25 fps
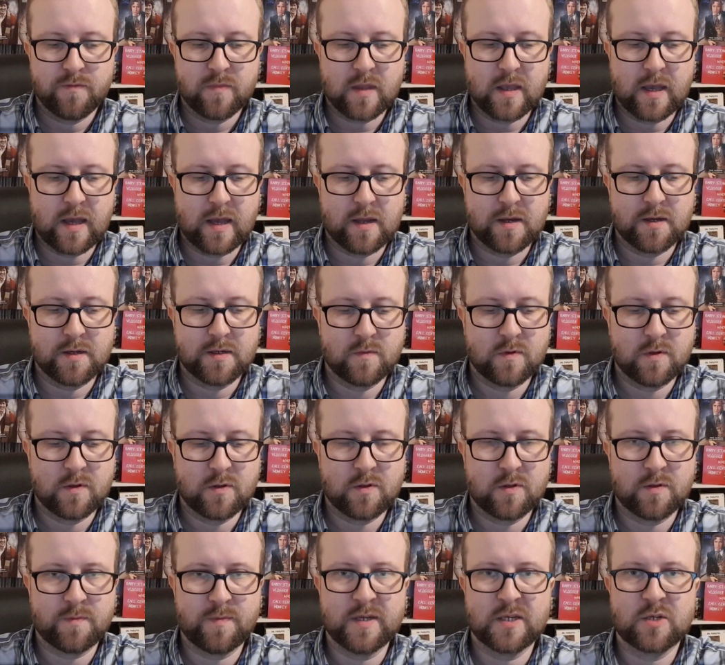And
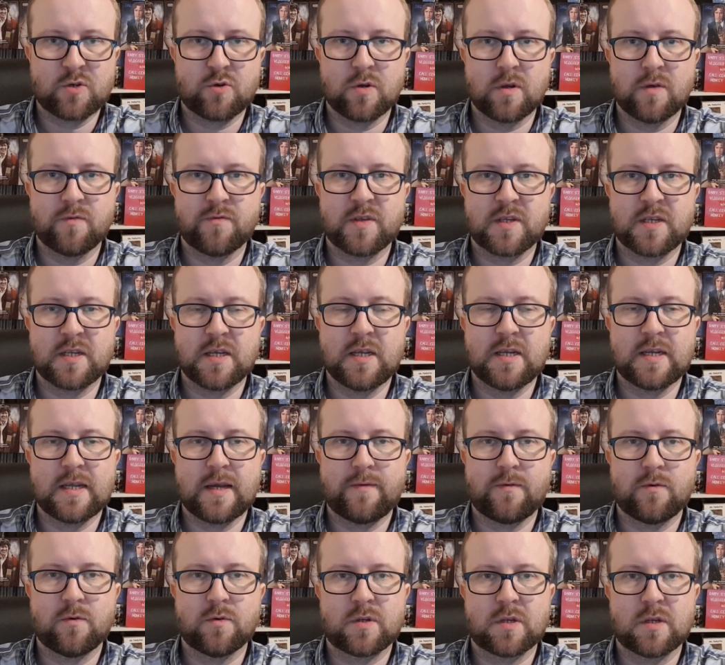the mystery of the Sea
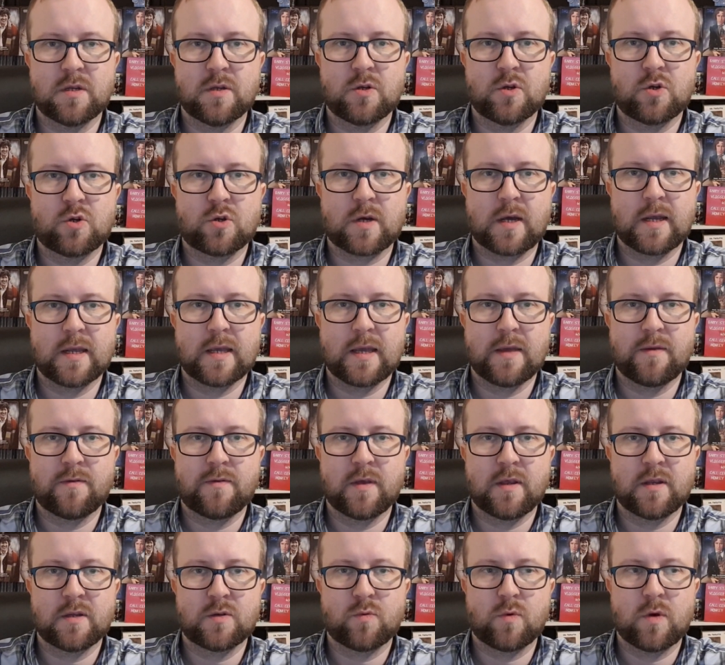Devils and to try and get
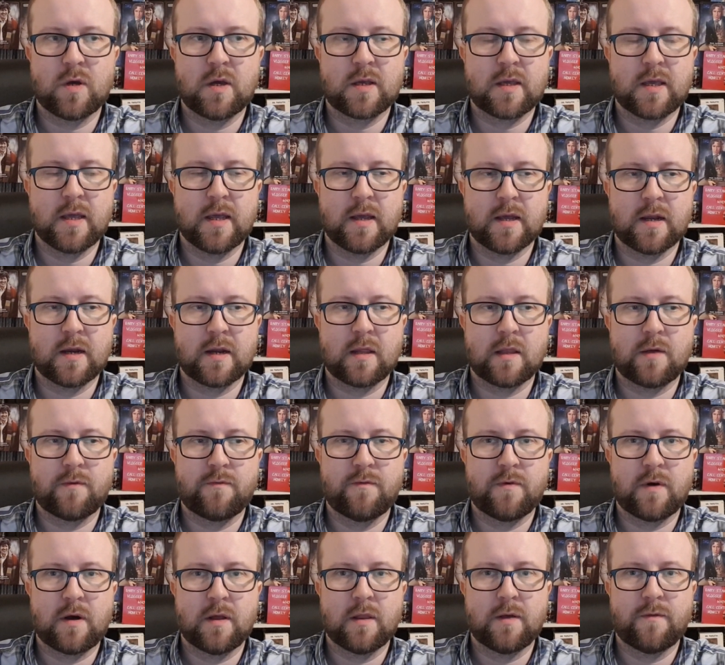things working. And I
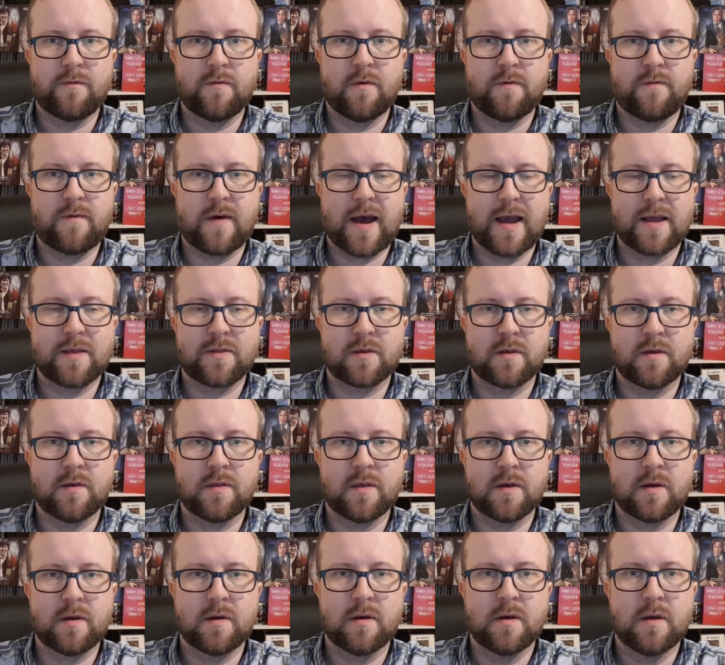love I love the fact that
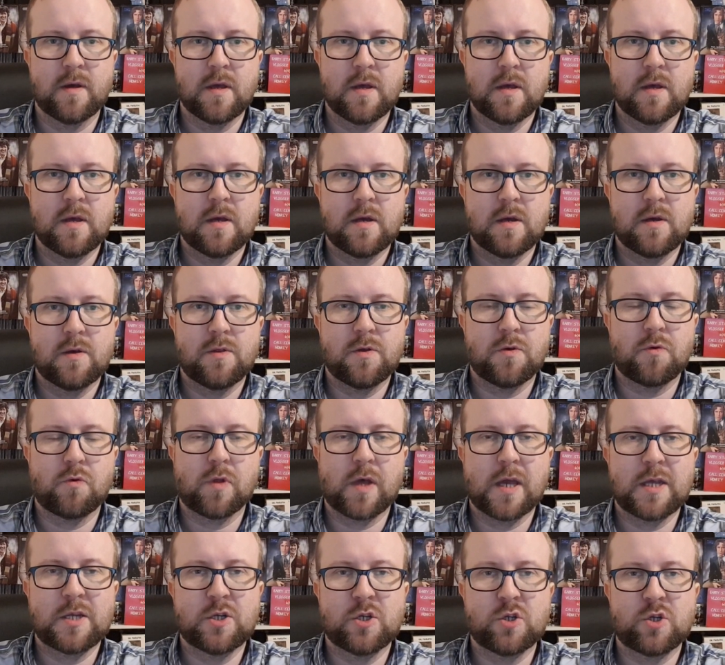the the
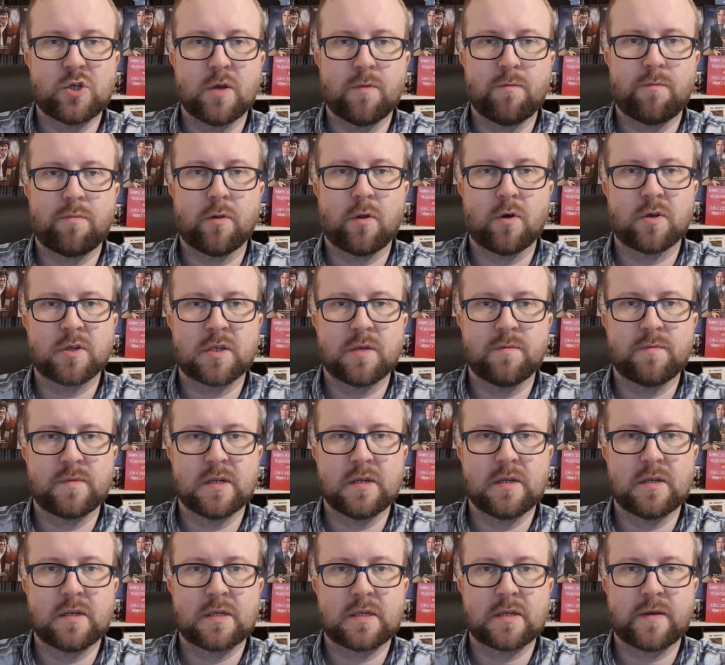relationship blossoms
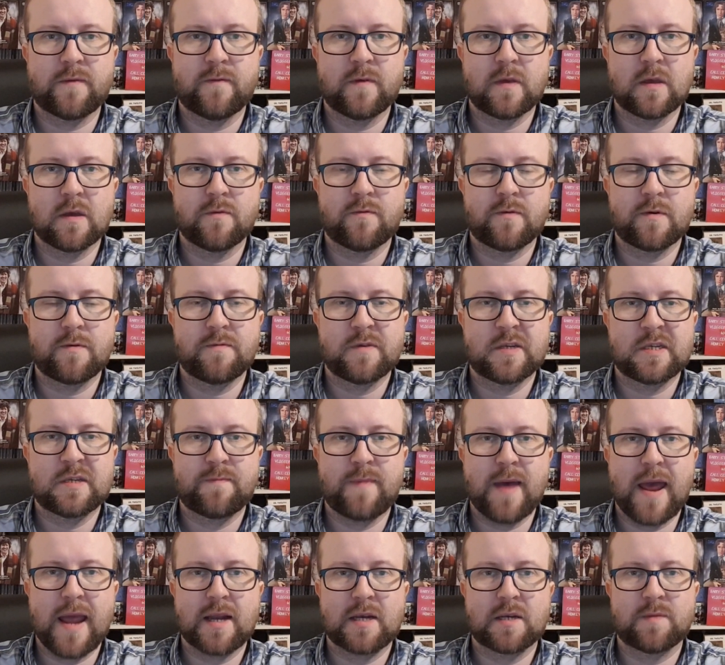into something of a
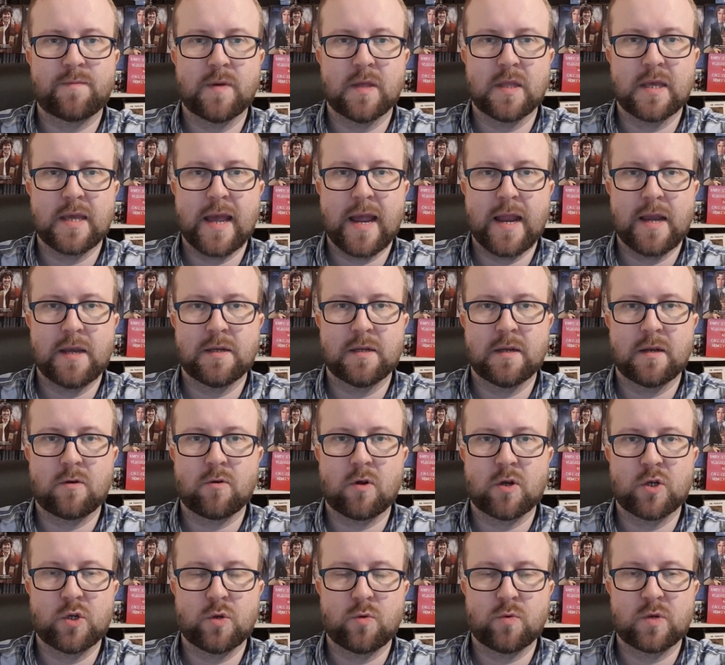respect by the end, a
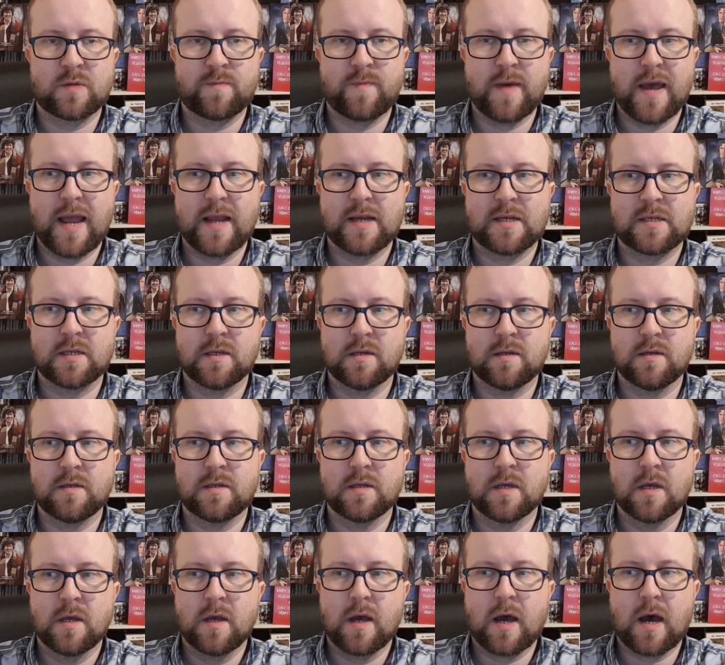grudging respect.
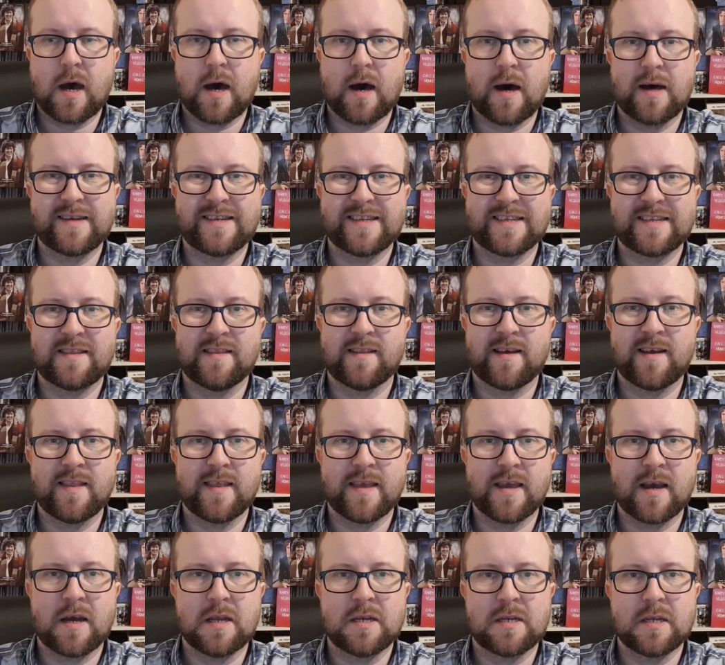And Hart doesn't like
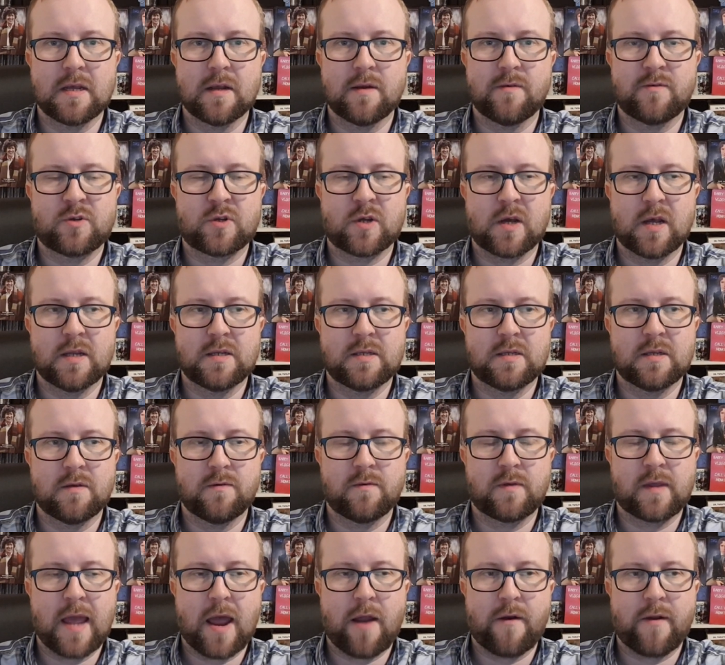the idea of trying
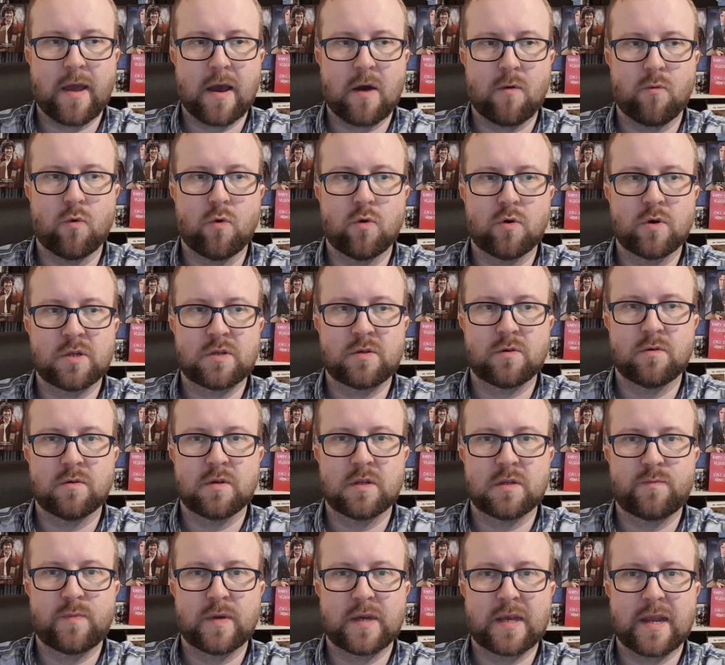to carry out Walker's
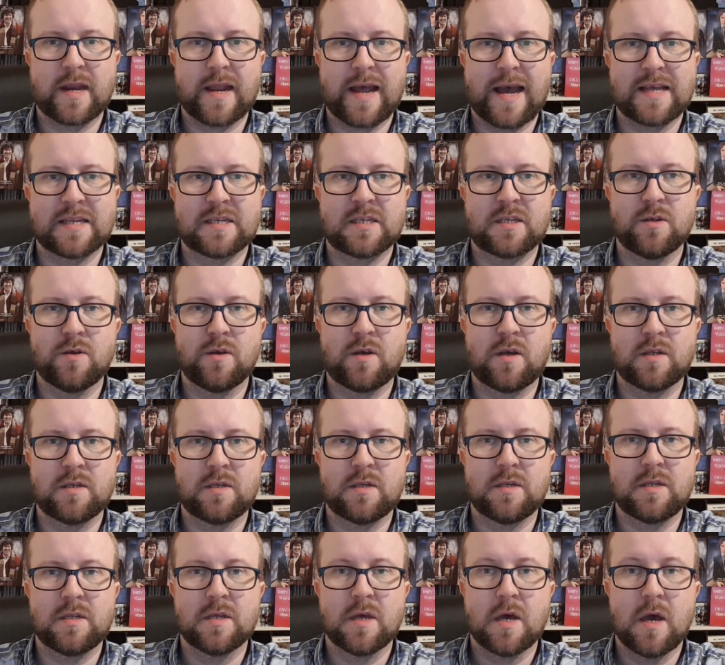orders, but kind of has to because
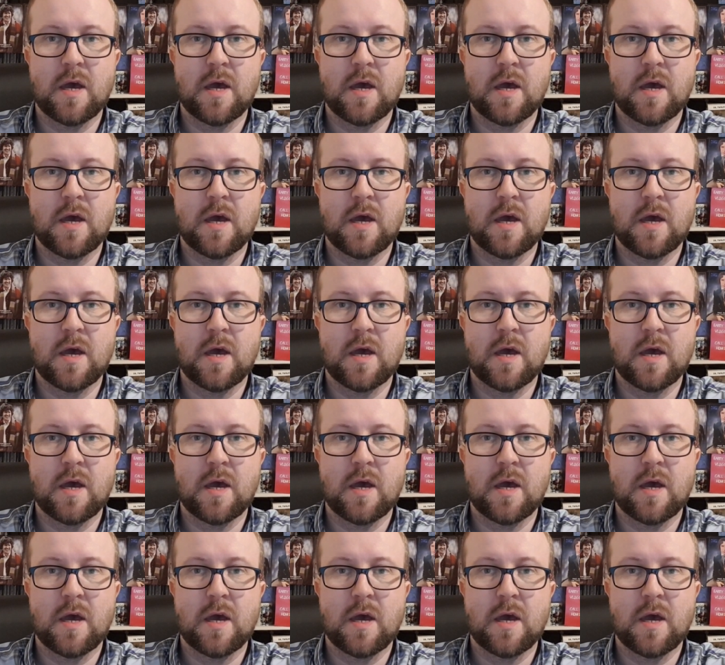he's,